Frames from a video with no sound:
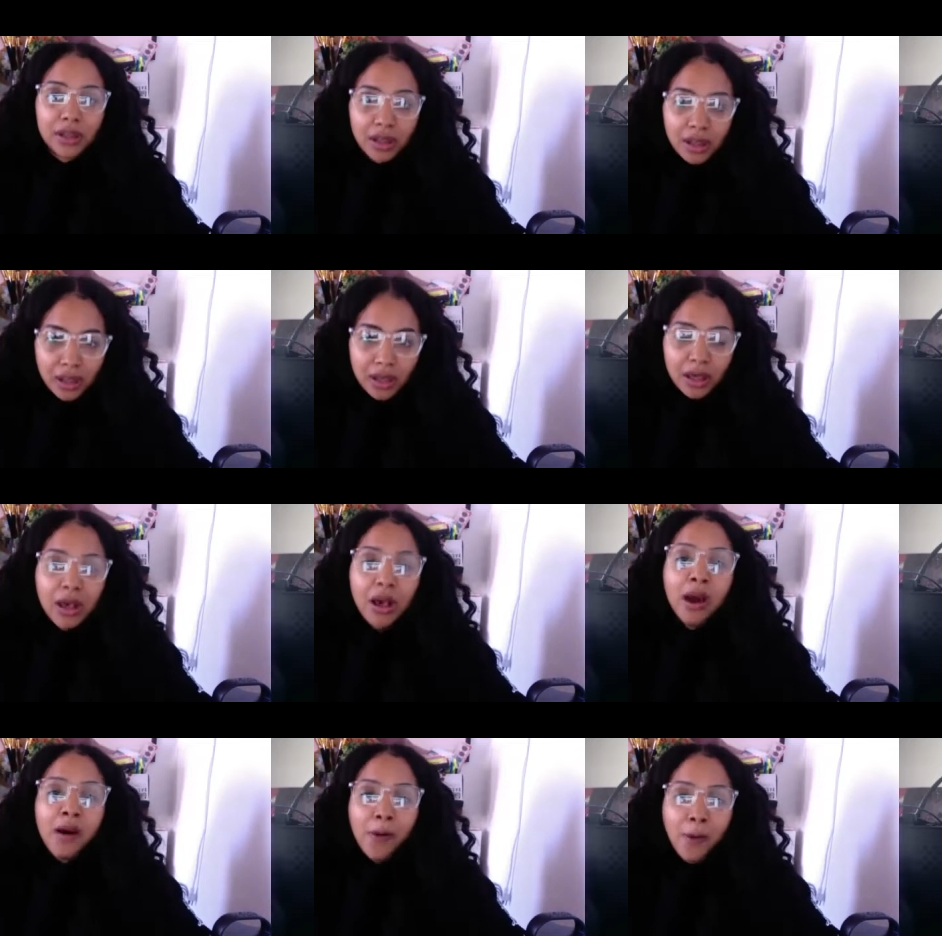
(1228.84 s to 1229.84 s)
people and doing
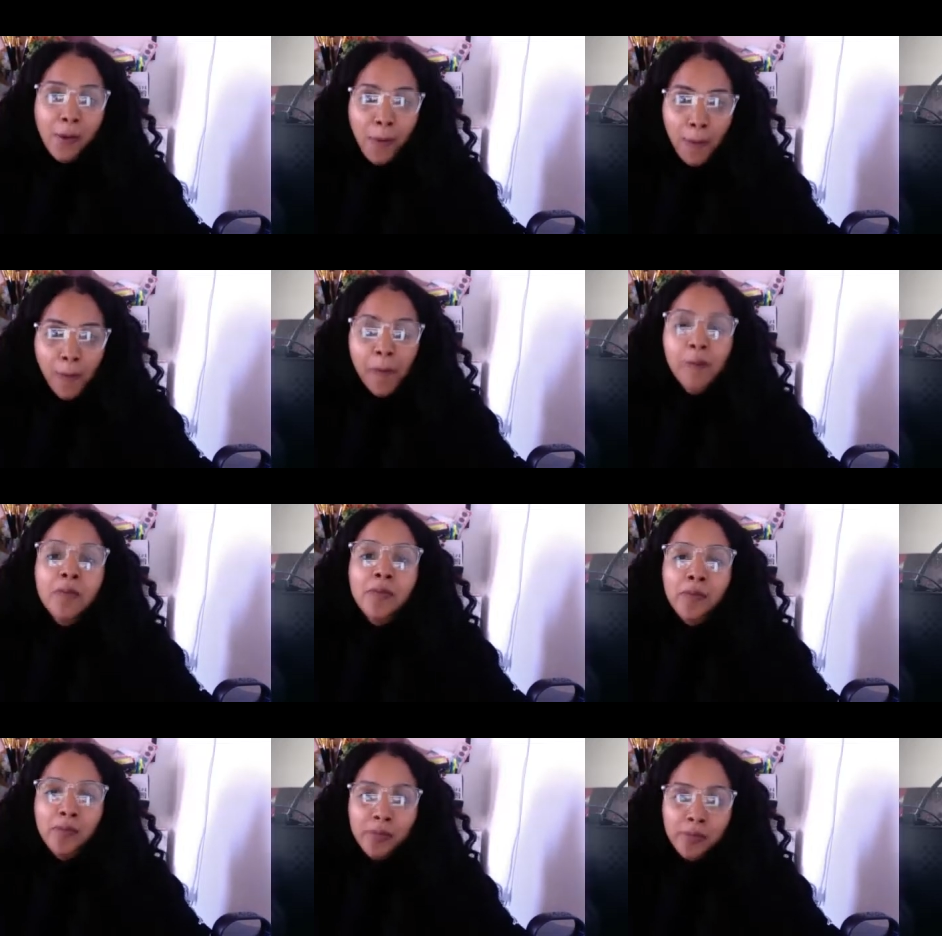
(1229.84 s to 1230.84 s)
these things, and it's more
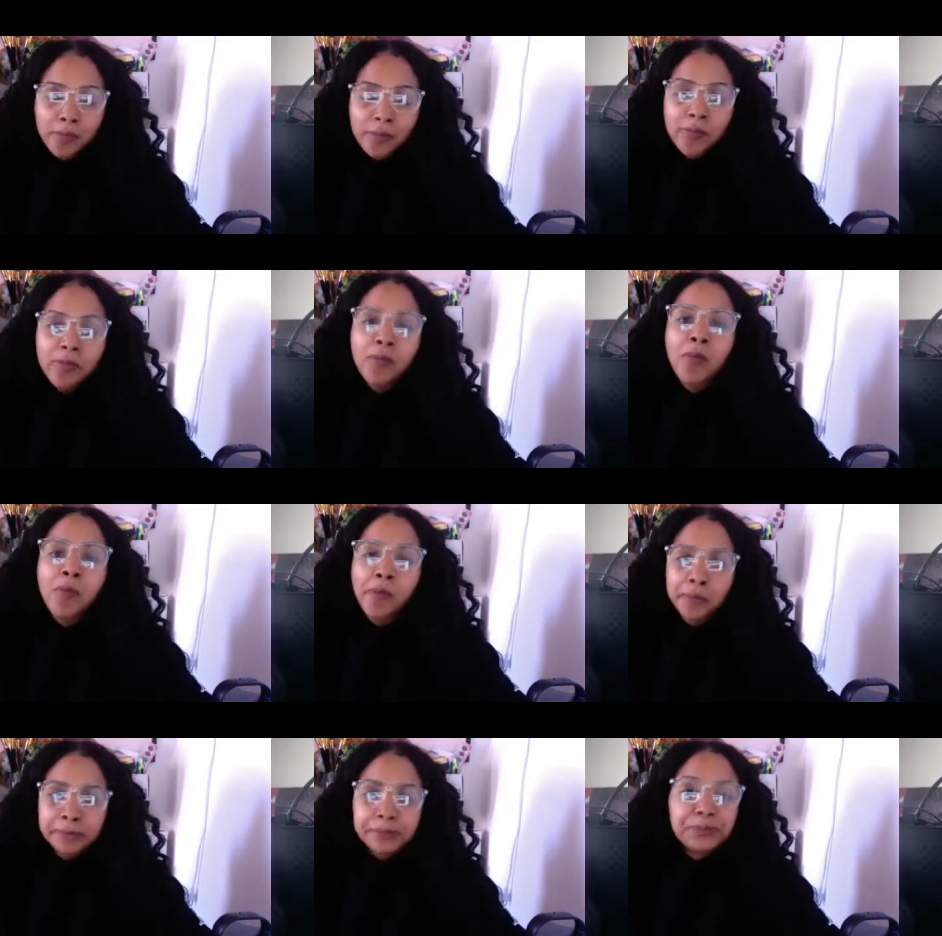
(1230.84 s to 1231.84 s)
about the work that's getting
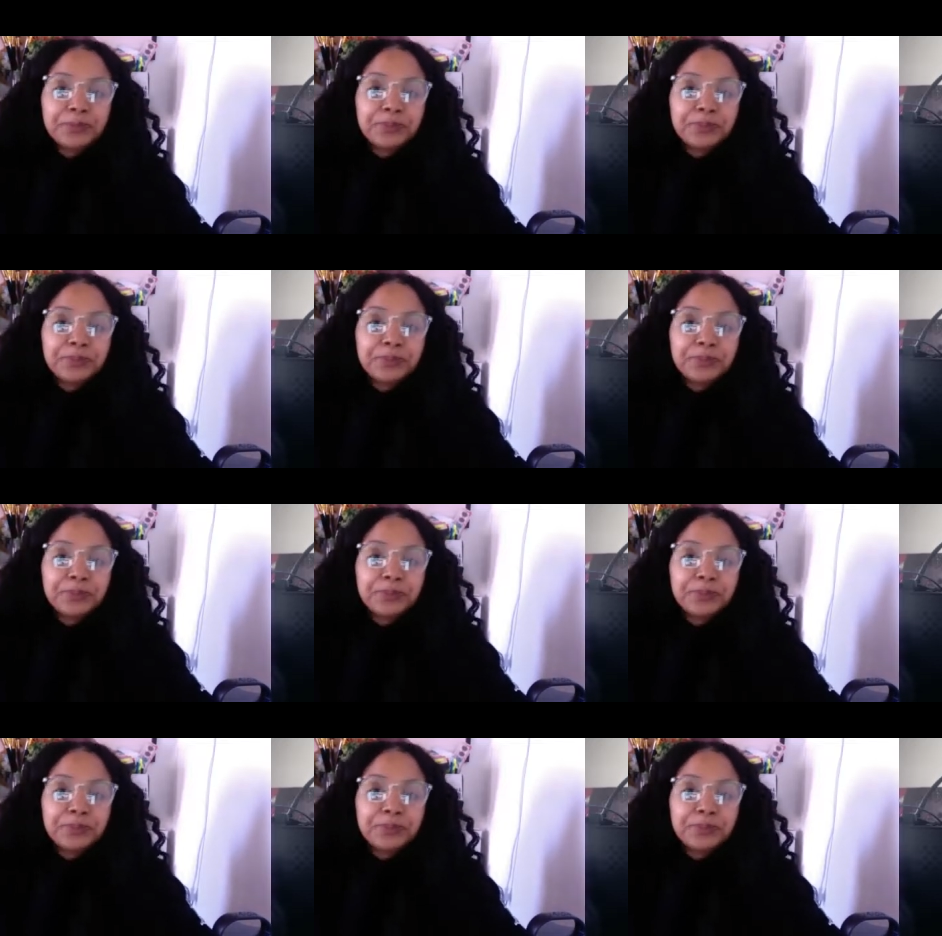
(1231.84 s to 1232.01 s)
done.